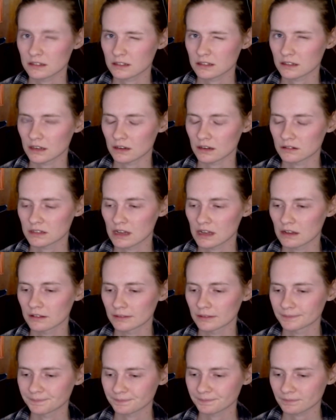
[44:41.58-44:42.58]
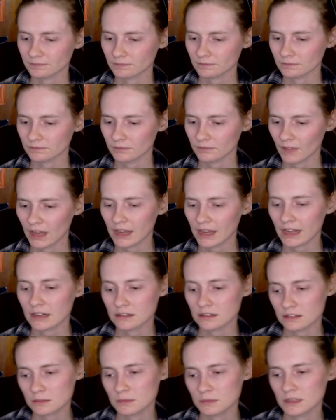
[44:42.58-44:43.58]
you know tell them and again
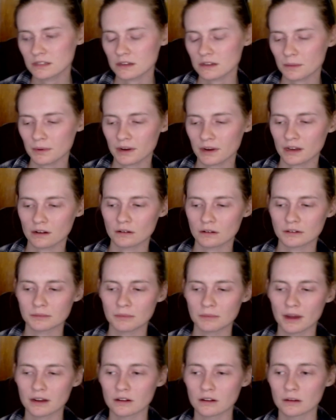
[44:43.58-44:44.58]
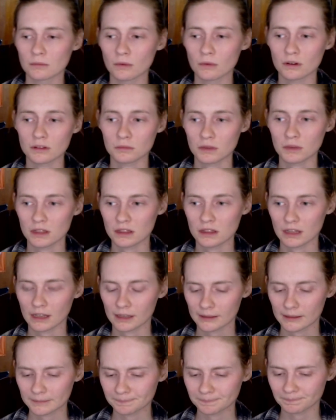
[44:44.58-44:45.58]
some of these upper heroes might know more than we
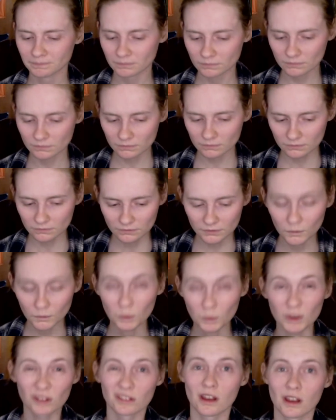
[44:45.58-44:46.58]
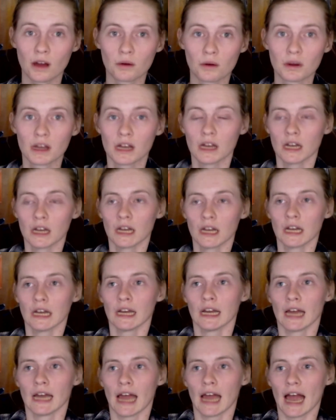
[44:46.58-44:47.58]
think we don't know
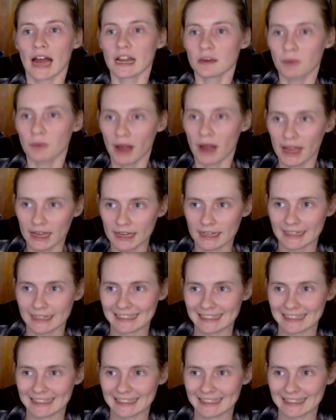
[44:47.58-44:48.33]
anyway